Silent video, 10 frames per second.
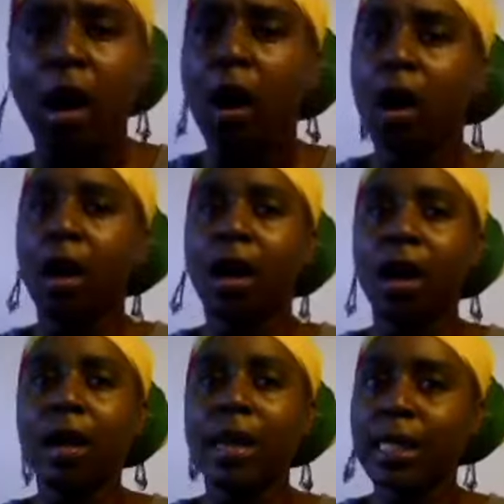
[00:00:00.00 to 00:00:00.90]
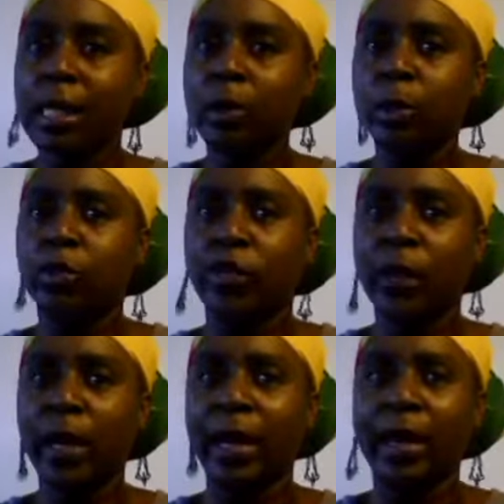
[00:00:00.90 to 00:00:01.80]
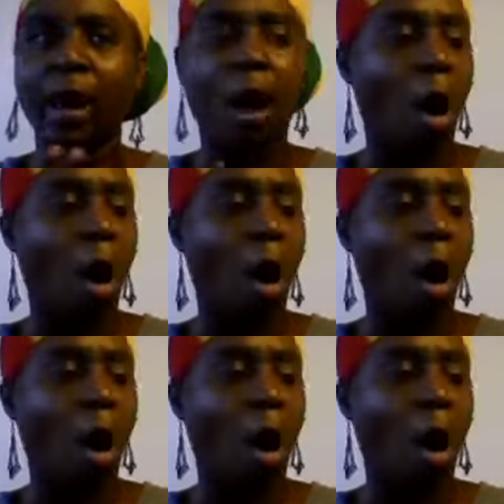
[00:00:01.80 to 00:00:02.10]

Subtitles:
oh, it's gluten-free.